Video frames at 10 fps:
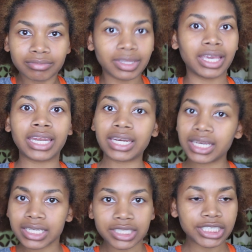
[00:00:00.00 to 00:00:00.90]
get it
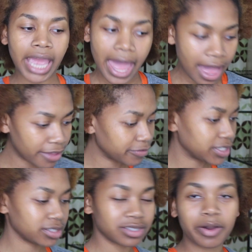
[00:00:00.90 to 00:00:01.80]
in the
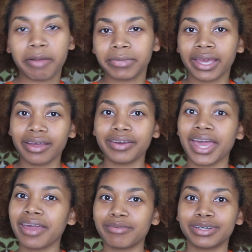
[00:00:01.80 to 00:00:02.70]
shafts. So I'm like,
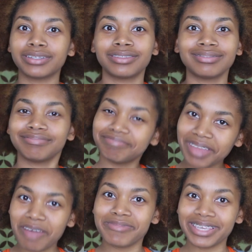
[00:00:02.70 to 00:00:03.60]
okay, well,
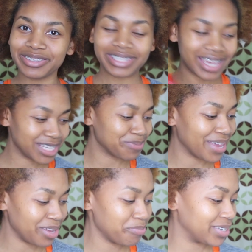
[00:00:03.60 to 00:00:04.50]
I'm gonna use it as
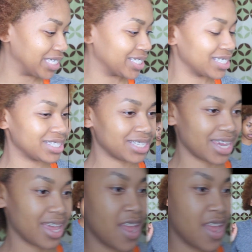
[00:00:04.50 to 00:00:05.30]
my heat protectant today.